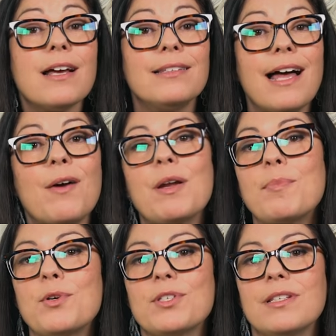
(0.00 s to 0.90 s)
allowing
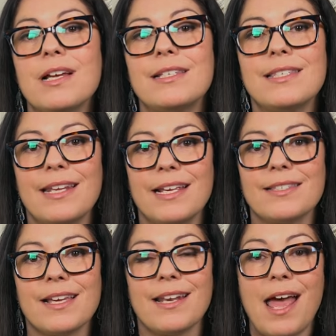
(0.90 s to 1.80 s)
personalized
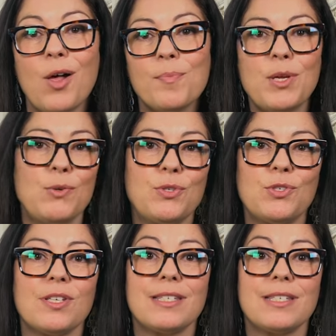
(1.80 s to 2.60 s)
settings that help users